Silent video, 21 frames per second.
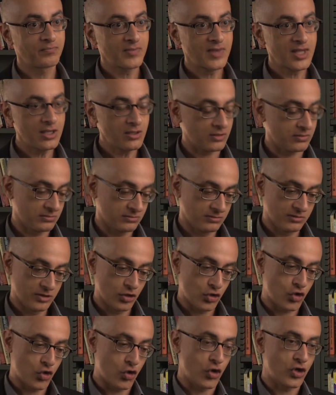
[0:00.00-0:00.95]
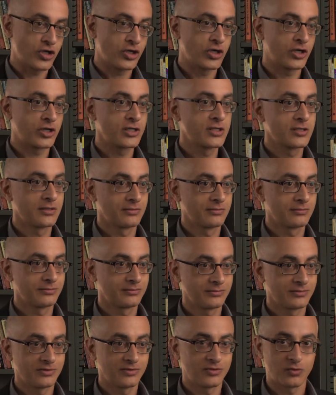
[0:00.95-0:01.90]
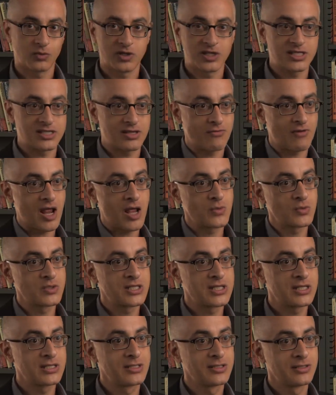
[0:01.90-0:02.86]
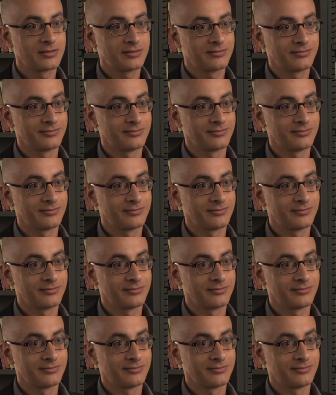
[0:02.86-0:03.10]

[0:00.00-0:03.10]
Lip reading: You know, cornered, or surrounded,